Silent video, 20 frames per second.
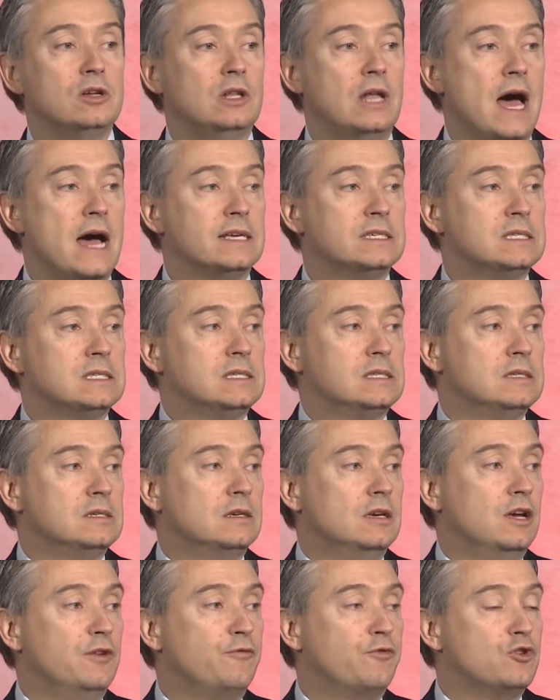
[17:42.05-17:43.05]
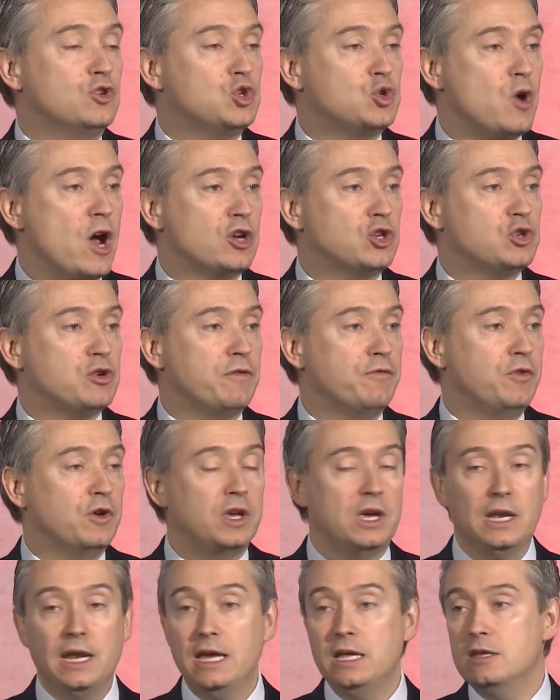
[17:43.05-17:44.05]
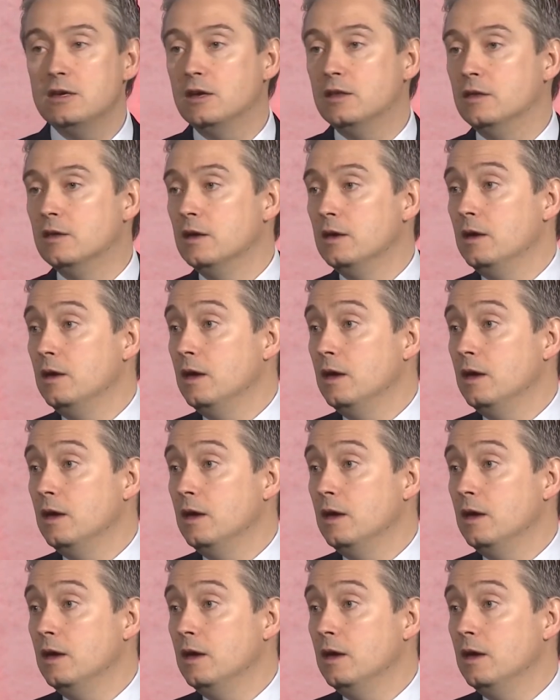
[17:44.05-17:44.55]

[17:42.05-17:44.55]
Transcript: class infrastructure for Canadians